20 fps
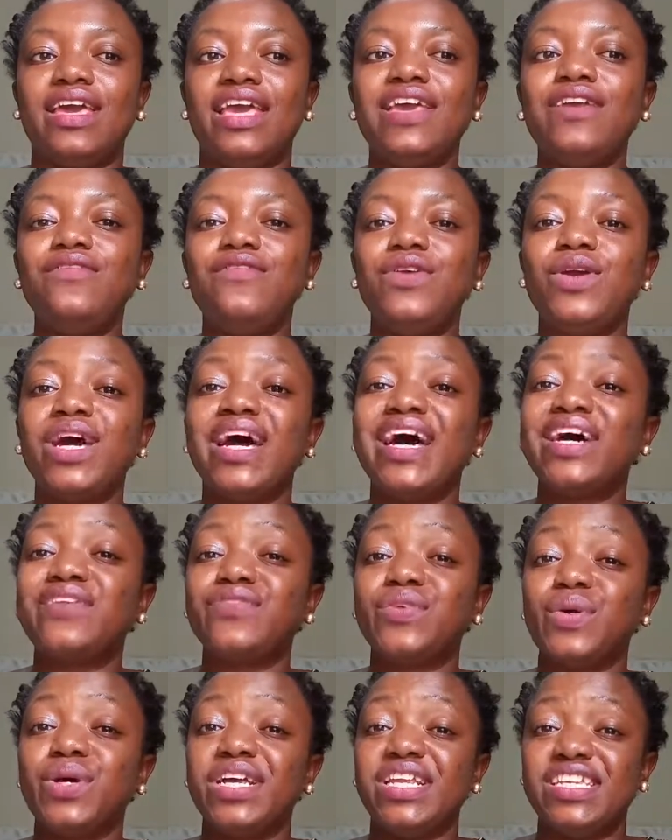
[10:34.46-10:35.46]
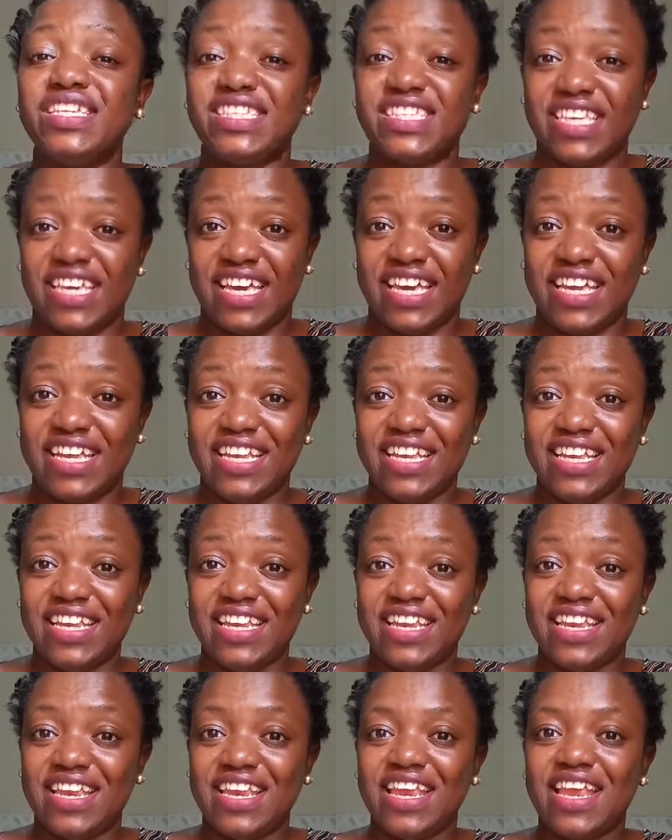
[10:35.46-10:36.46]
if you have oily
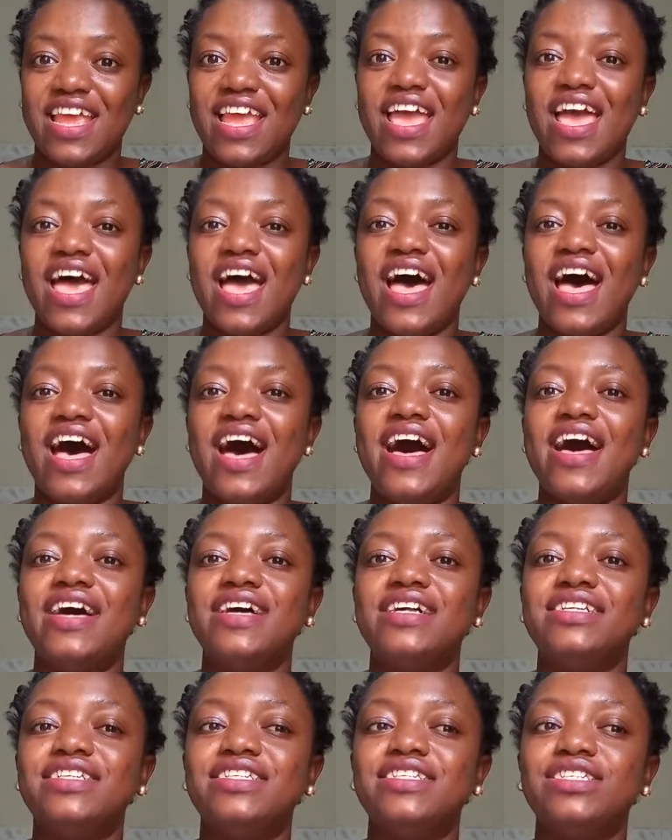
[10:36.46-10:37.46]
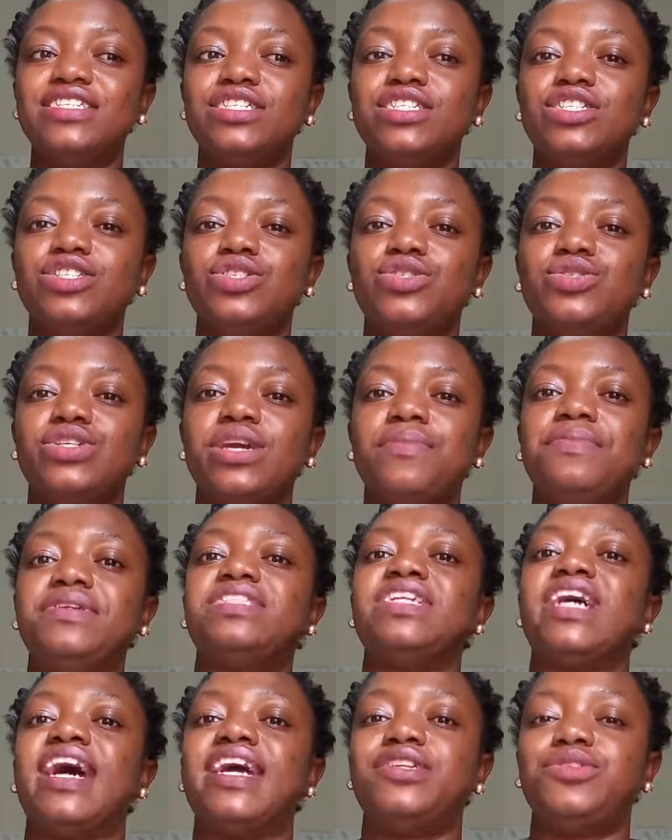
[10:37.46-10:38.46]
skin, and you keep
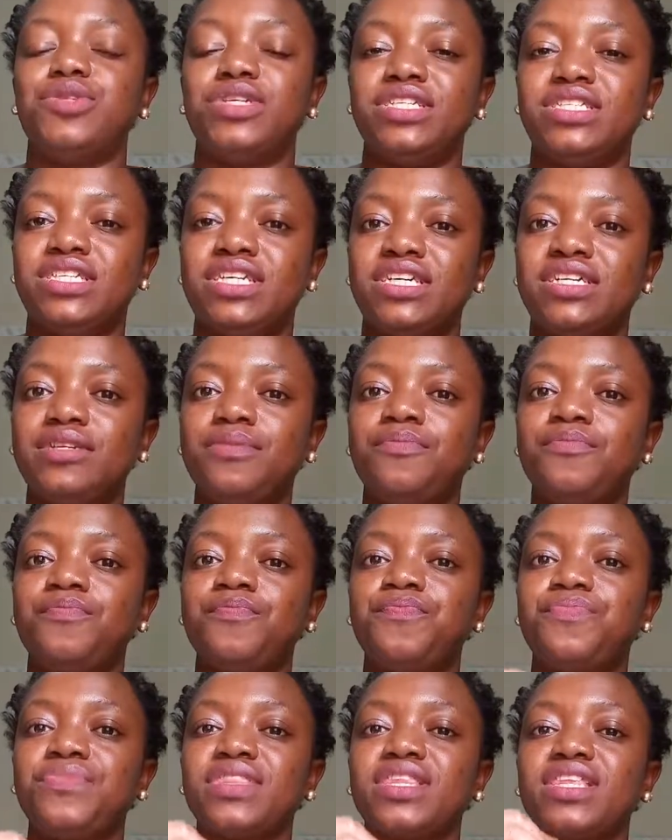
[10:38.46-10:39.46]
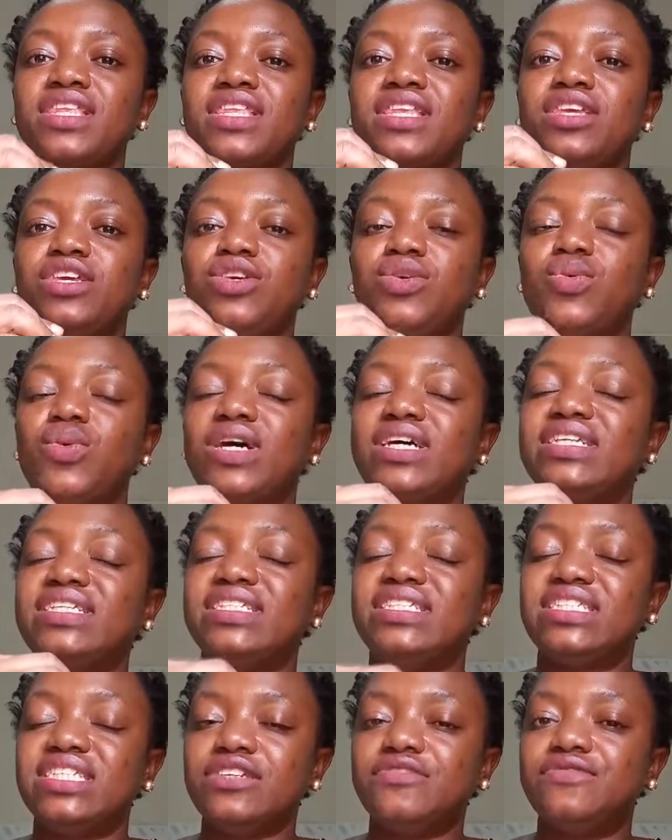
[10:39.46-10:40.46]
it hydrated, you are
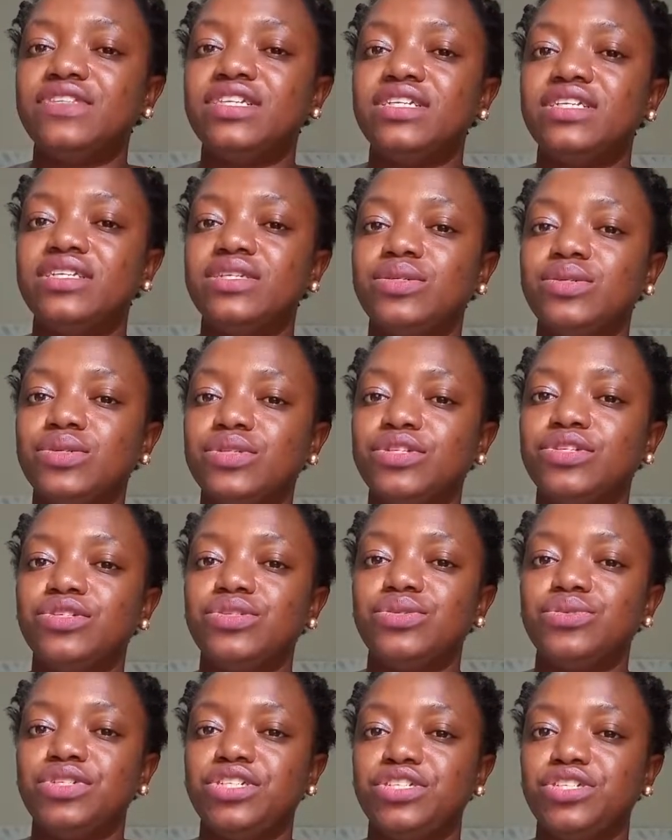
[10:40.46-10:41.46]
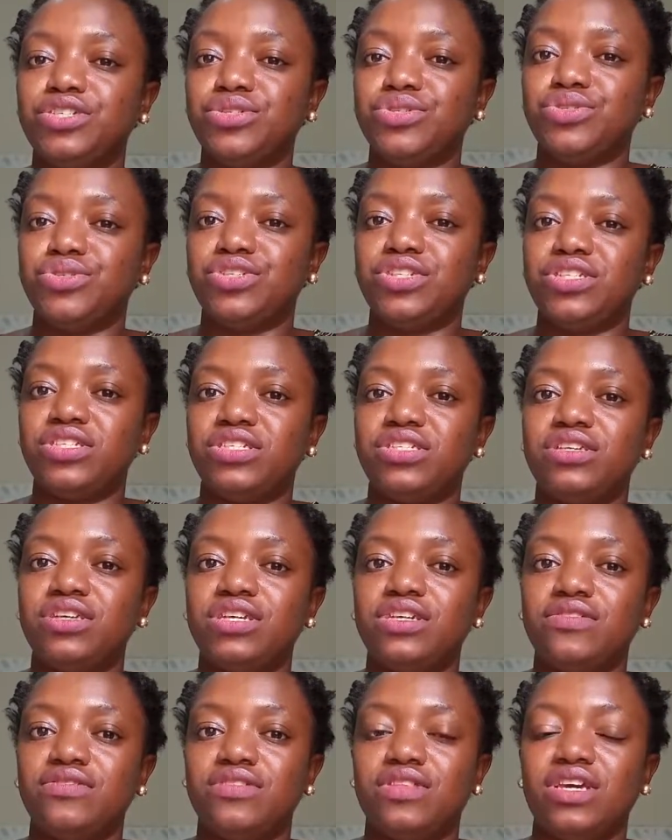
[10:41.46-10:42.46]
definitely going to reduce
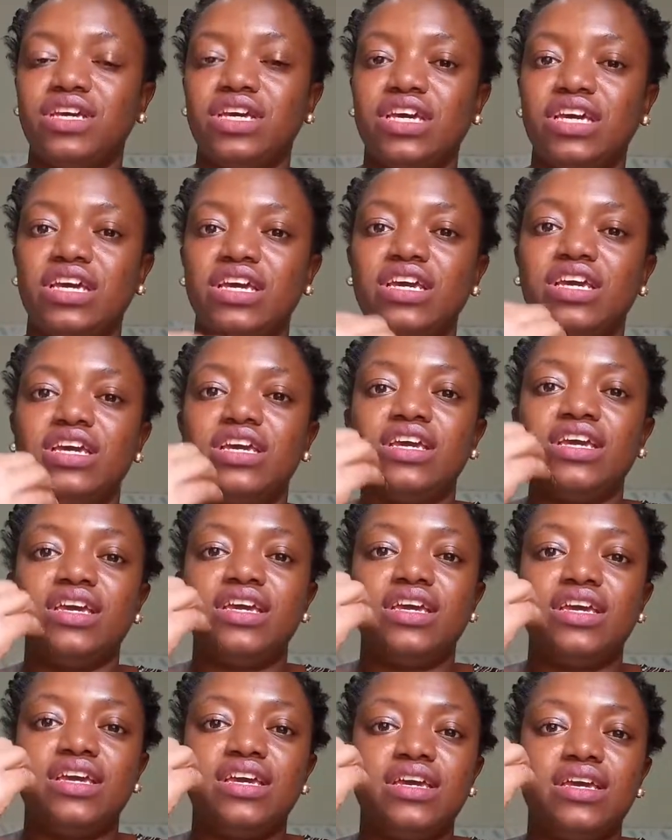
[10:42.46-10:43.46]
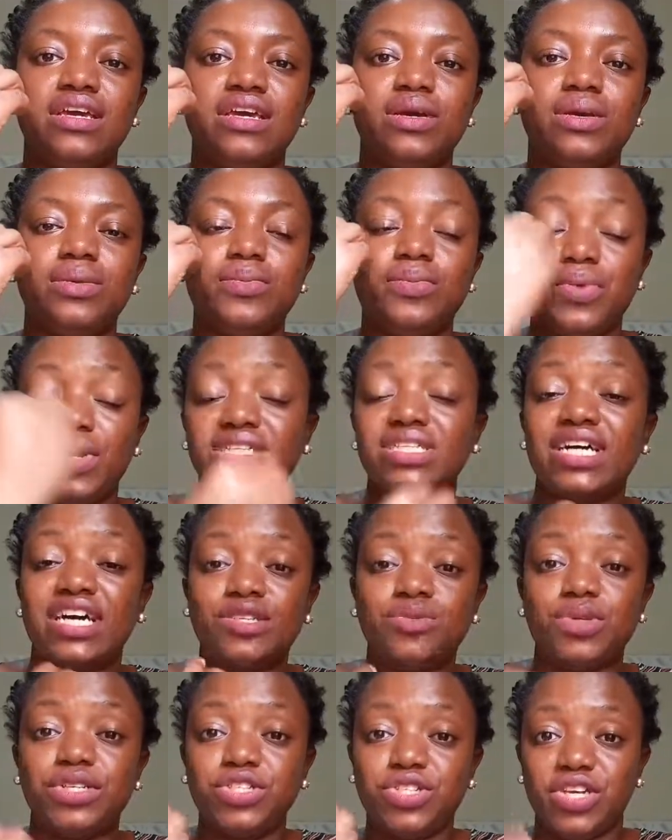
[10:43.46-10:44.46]
the rate
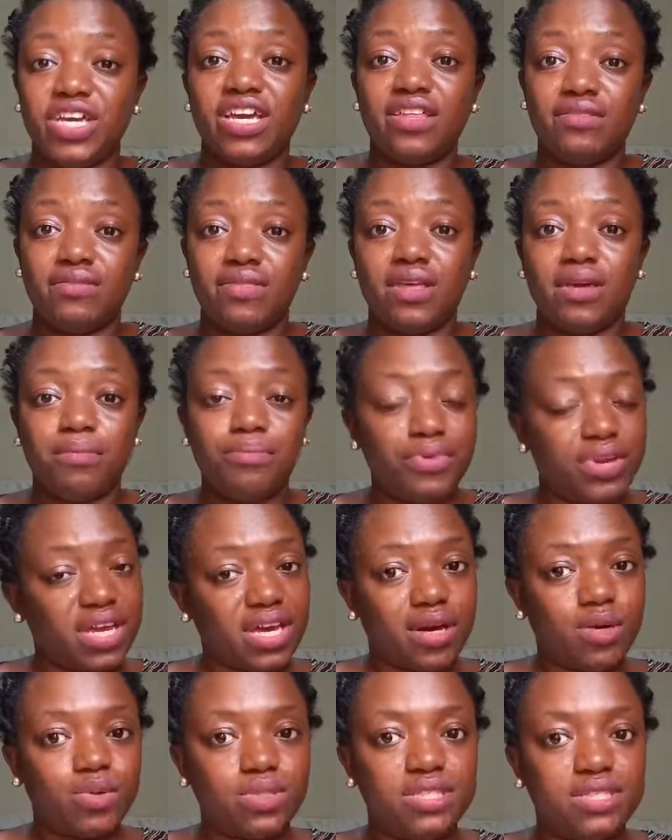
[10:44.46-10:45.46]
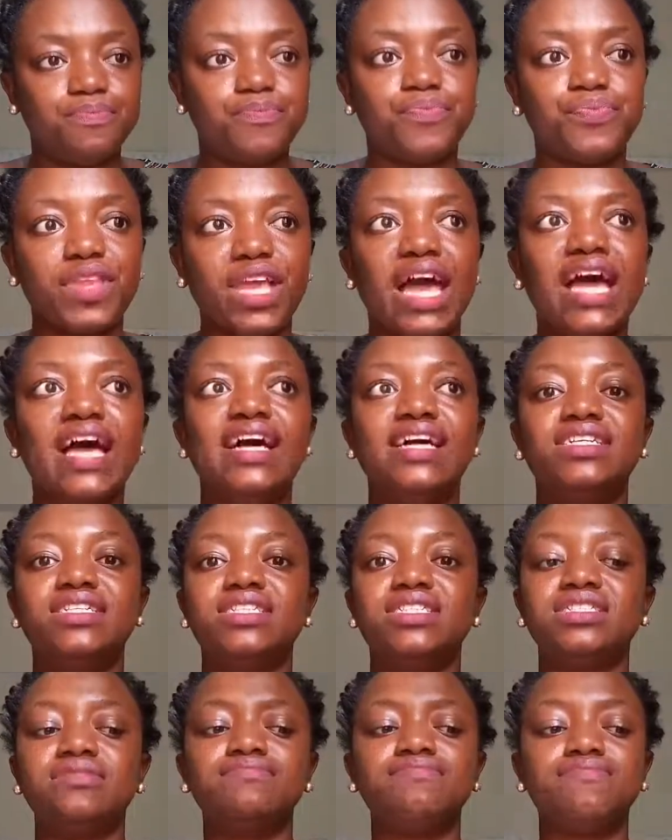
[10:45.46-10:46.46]
at which you get the breakout.
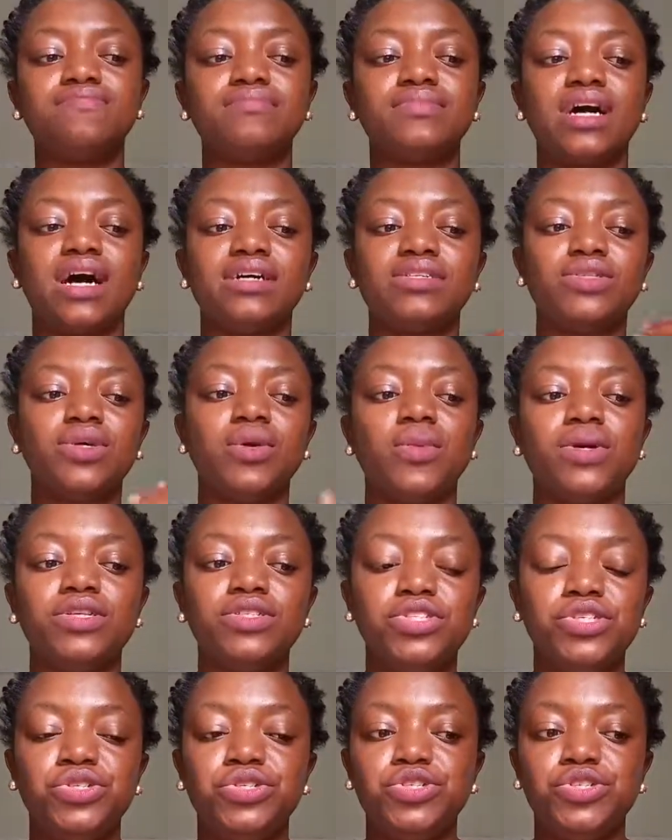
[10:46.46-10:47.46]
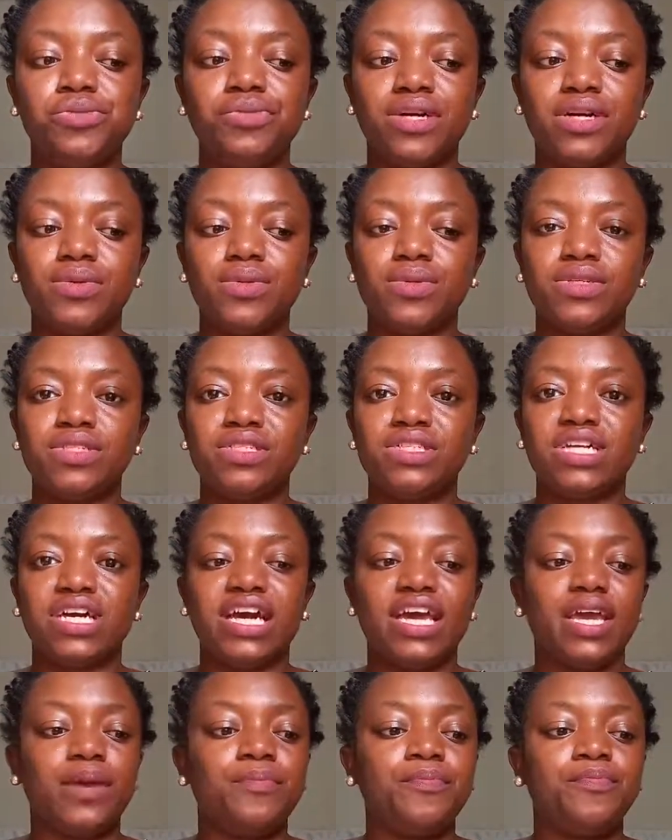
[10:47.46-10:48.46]
And I saw one YouTuber who was
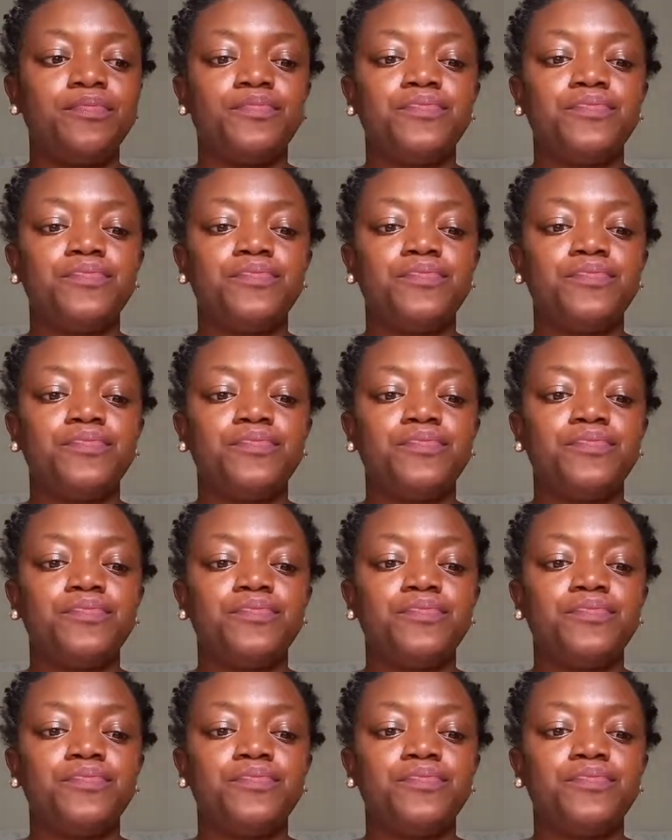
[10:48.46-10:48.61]
like,